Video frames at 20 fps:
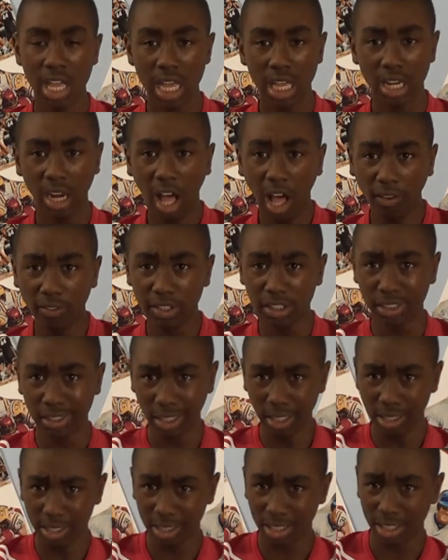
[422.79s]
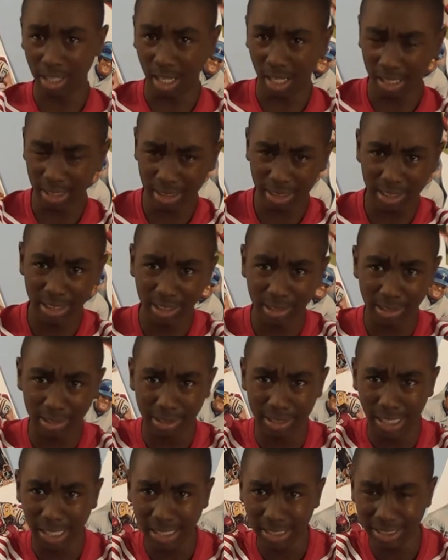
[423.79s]
And all of a sudden, the
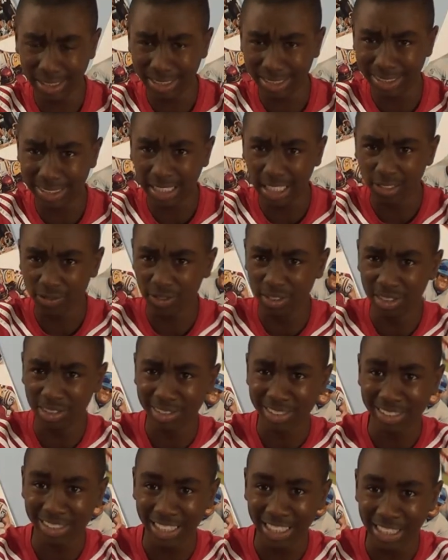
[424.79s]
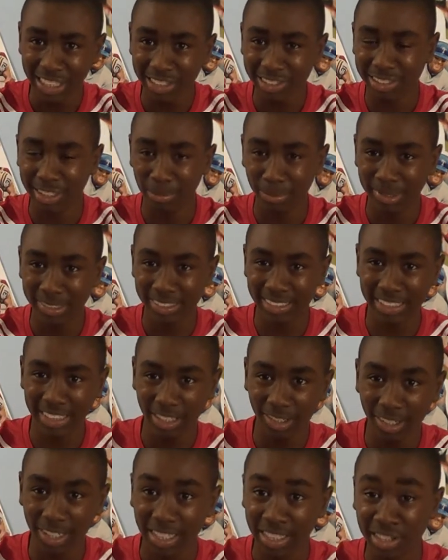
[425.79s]
Huskies' defense looks like it's something
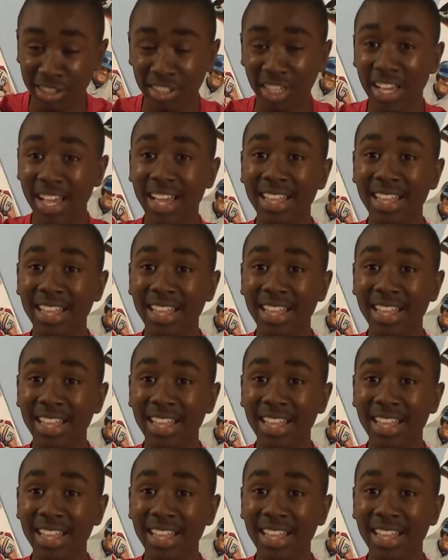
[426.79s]
serious.